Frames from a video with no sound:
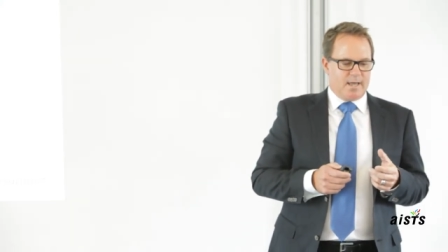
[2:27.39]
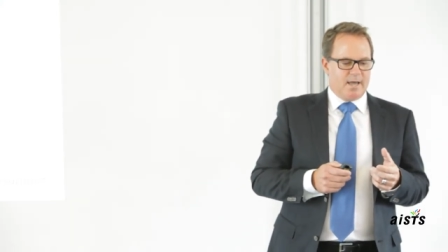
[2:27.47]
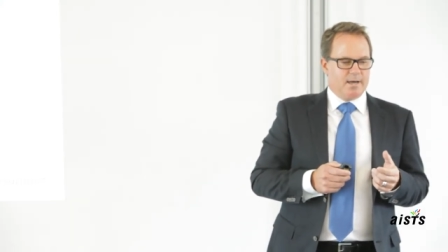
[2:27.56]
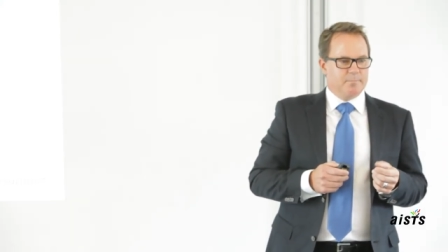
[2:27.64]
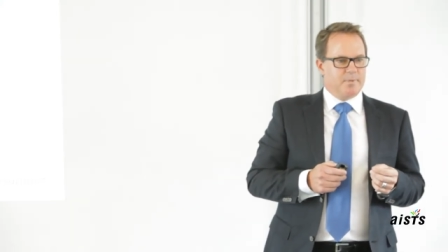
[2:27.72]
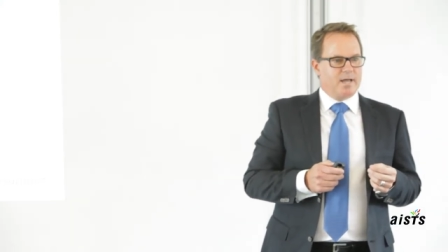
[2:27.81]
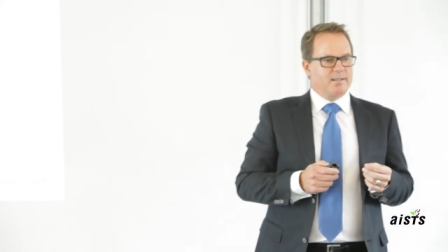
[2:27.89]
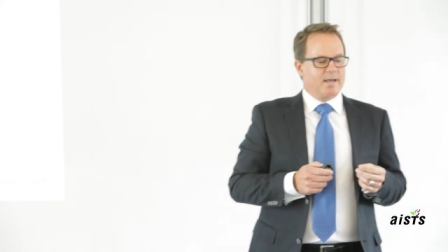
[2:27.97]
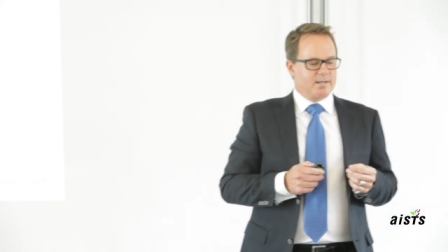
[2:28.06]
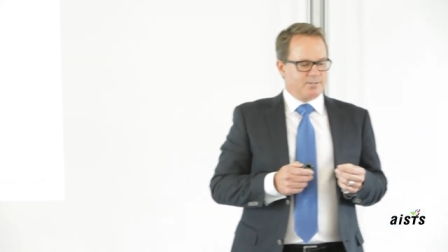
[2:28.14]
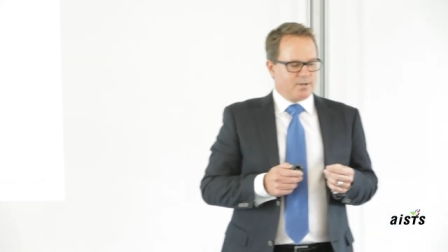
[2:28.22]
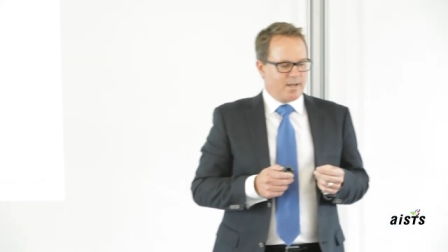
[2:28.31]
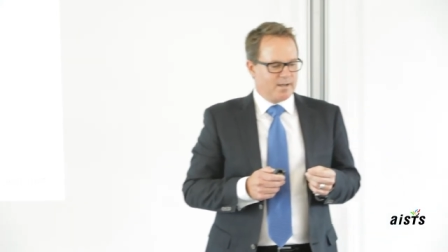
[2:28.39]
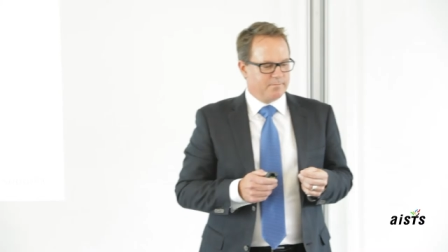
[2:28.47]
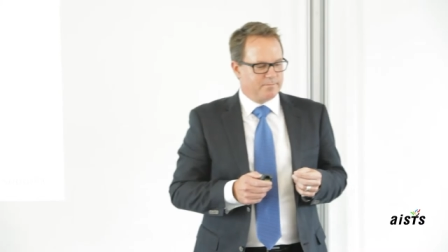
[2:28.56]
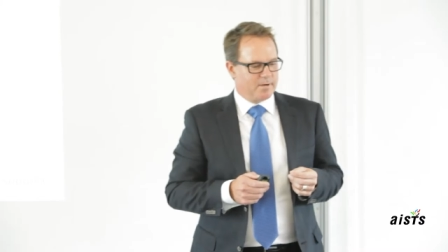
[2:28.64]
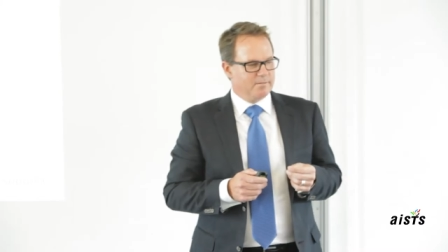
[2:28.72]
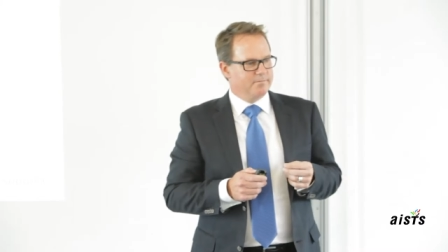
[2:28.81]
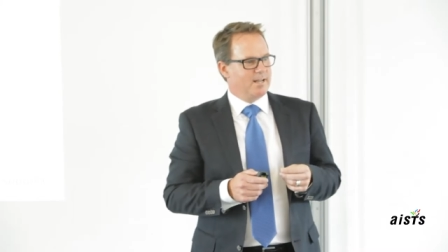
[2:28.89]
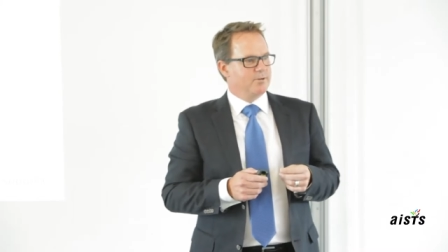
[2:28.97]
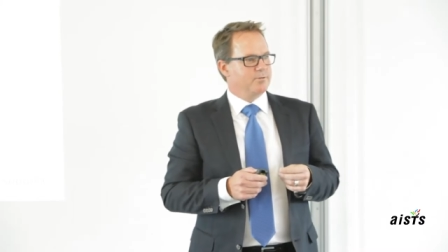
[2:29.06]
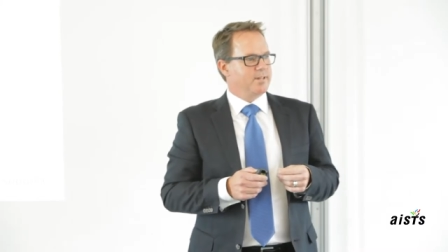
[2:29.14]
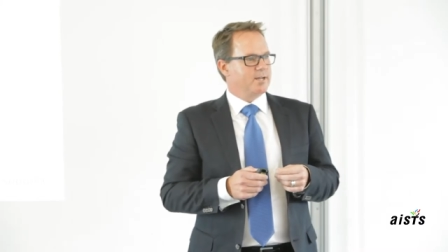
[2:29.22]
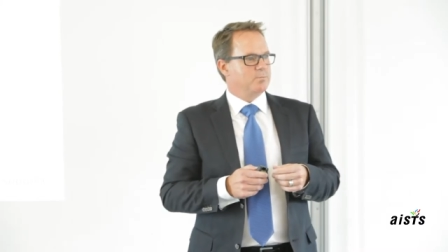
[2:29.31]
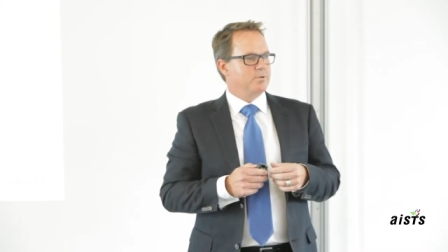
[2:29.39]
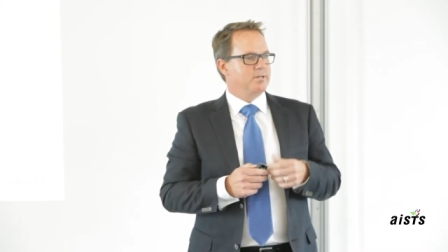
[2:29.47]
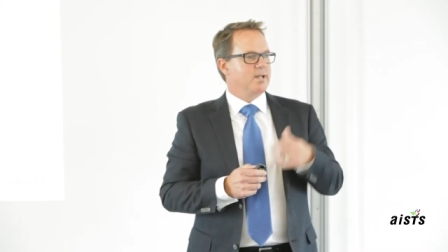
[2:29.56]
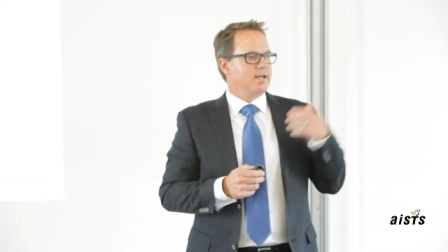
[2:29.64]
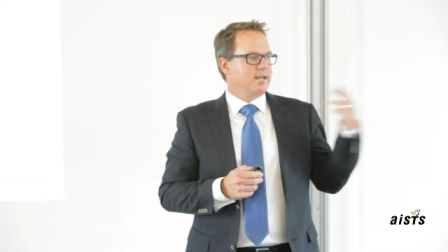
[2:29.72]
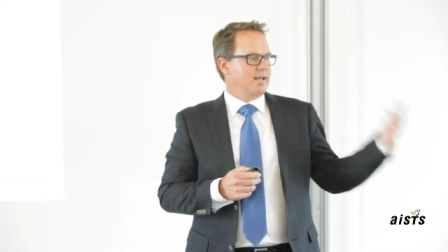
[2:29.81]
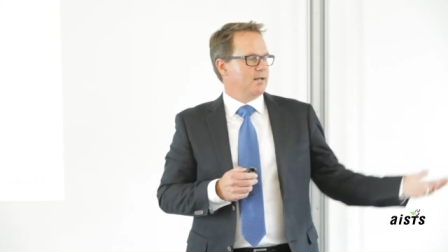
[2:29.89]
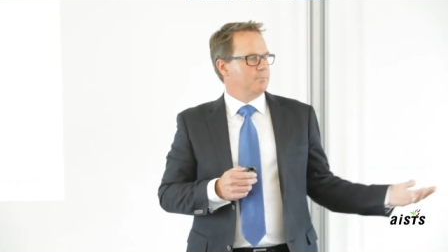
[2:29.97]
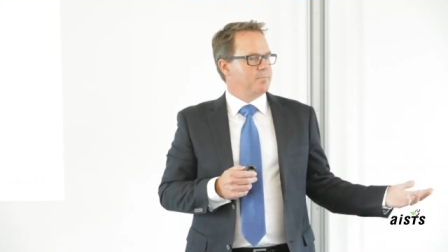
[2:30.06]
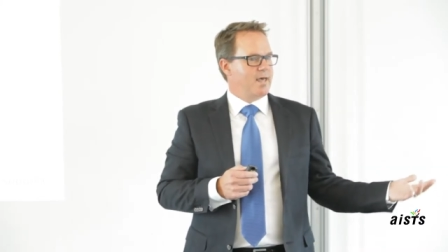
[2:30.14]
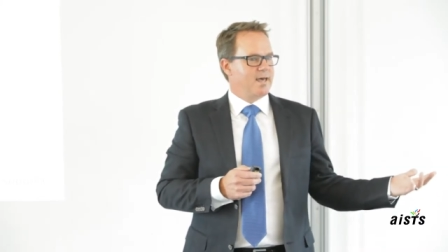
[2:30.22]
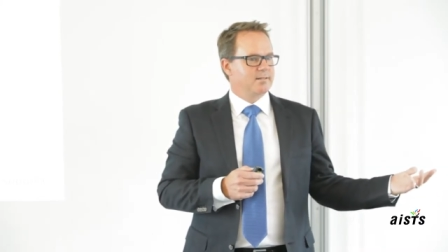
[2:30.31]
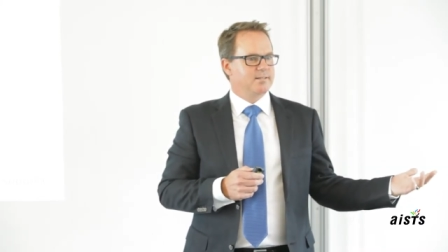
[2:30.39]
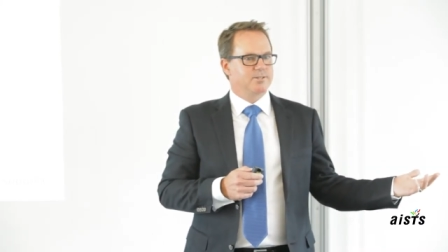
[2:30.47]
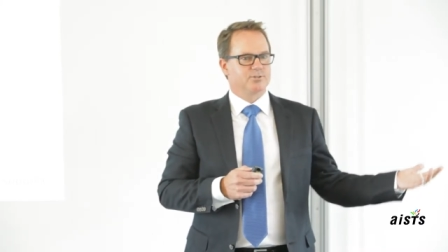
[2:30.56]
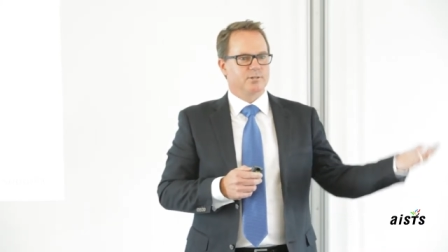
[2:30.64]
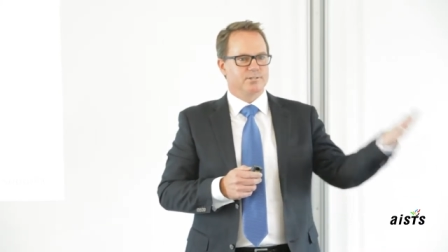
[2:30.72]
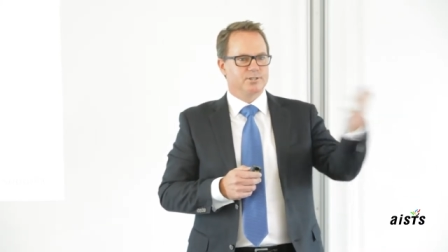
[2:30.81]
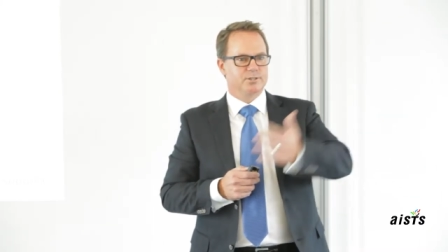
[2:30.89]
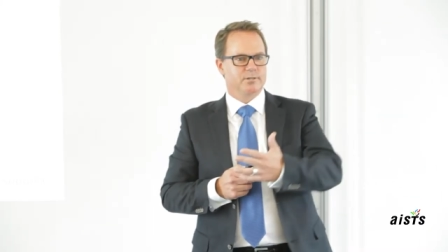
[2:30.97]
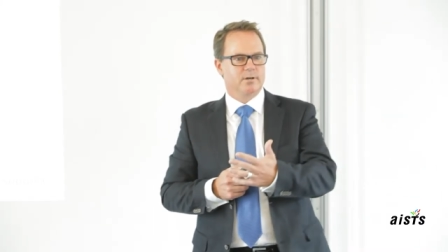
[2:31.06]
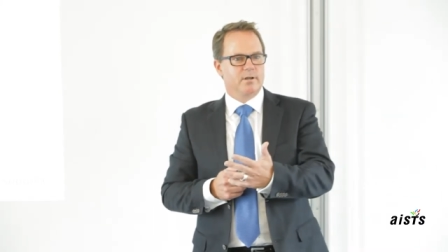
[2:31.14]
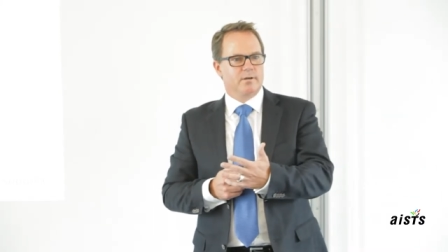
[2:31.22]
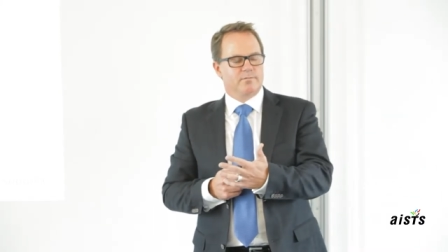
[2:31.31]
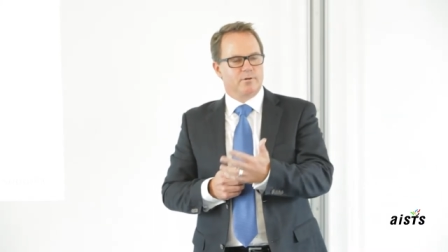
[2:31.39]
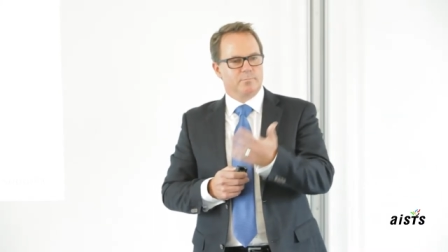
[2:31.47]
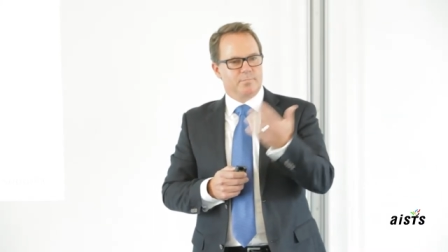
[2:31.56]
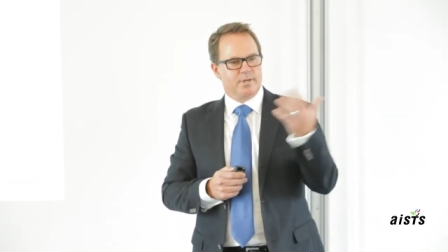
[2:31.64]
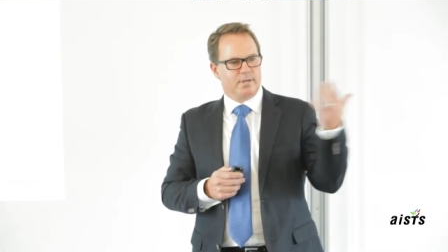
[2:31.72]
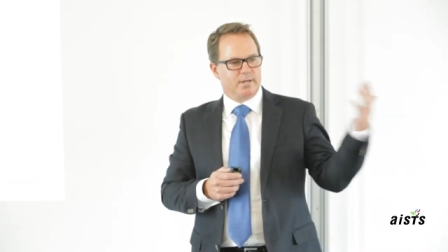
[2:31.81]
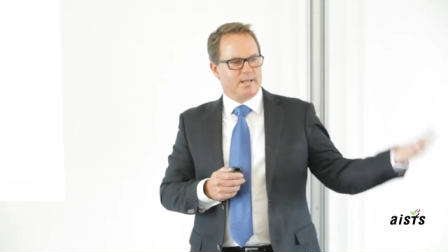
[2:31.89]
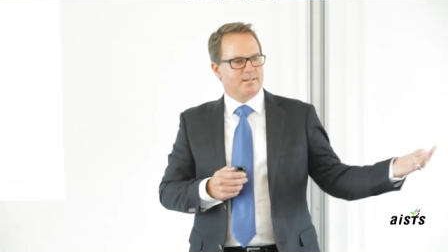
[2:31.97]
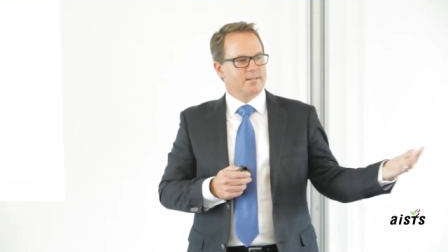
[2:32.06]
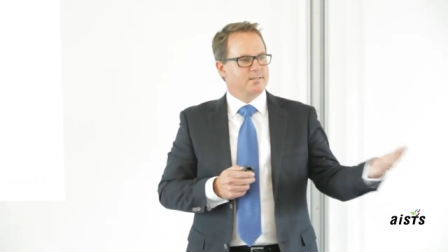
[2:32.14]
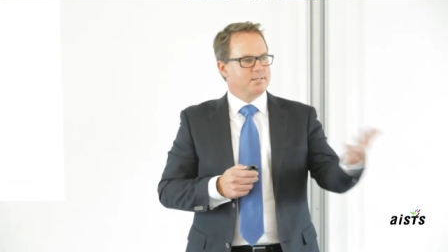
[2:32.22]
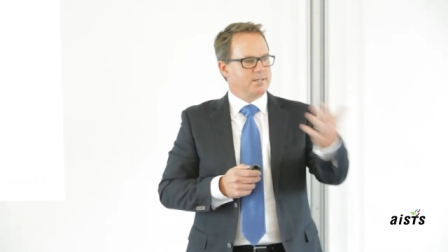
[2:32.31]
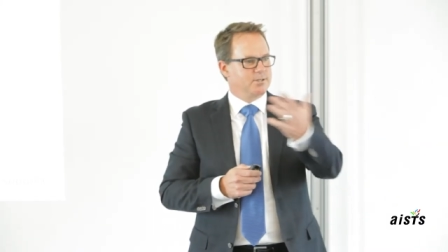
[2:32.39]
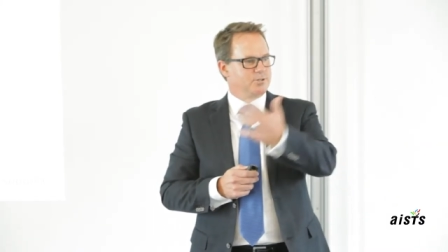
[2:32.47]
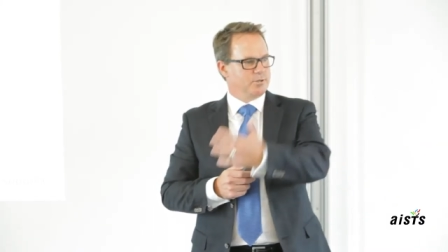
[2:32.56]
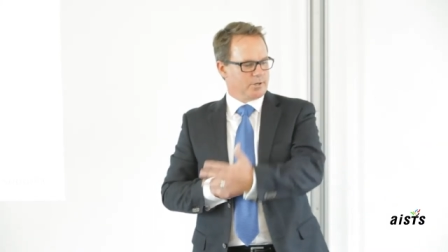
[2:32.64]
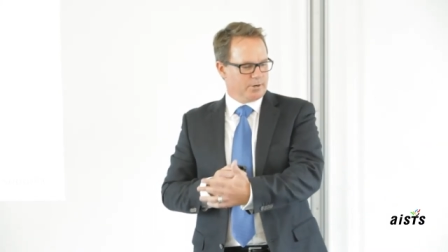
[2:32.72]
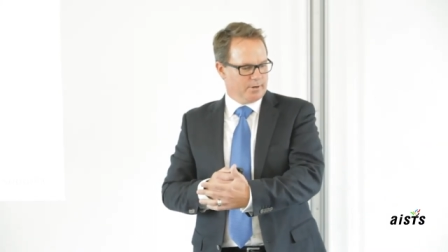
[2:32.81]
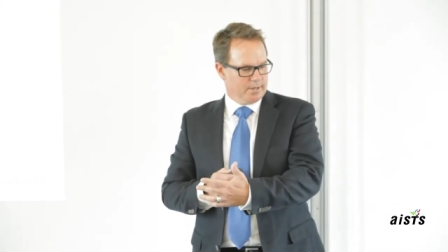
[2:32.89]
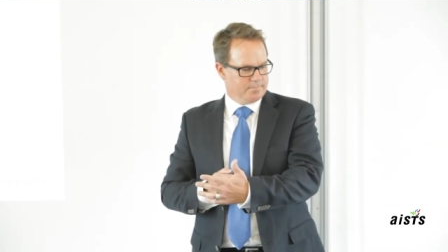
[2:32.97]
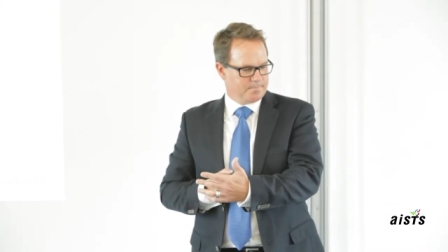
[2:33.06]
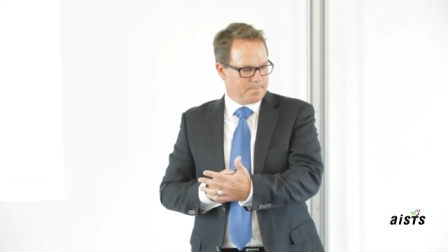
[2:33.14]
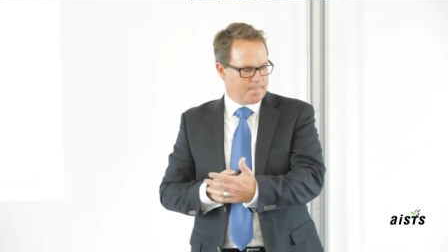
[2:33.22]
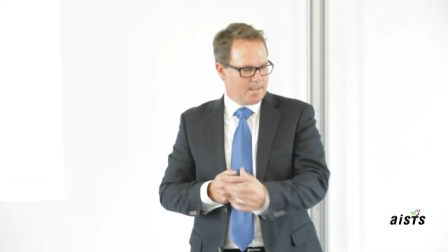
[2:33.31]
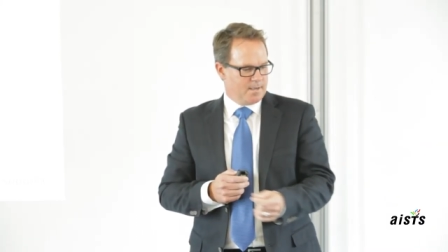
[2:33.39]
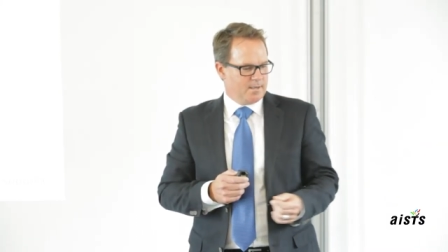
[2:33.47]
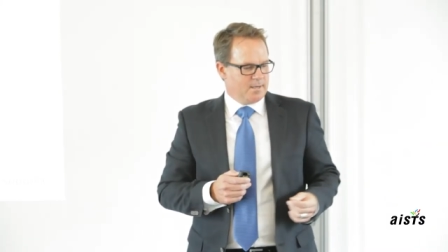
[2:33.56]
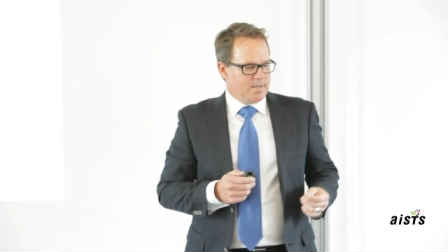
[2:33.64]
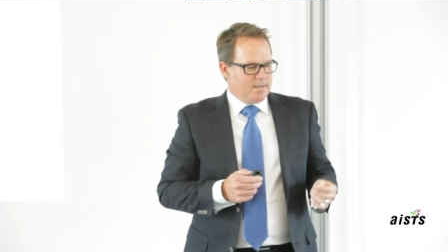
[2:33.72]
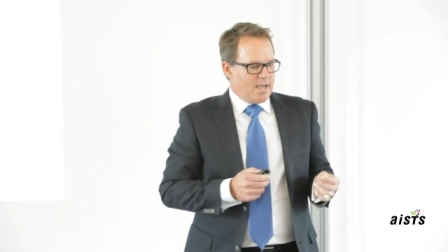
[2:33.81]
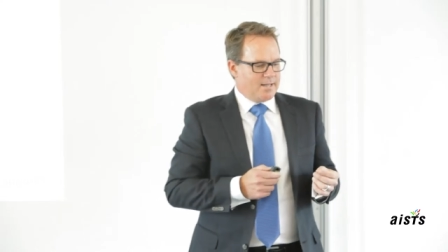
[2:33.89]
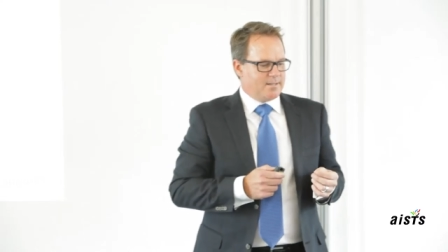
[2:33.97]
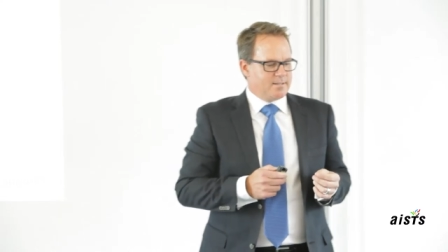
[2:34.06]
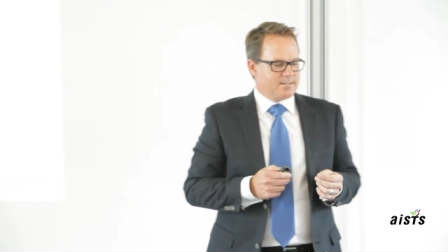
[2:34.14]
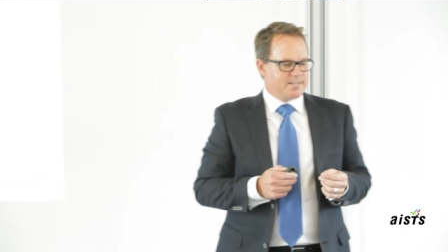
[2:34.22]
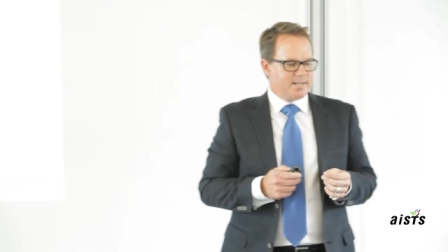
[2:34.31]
um, and they had to have a value that would help the athlete transition from being an athlete into a career. And then the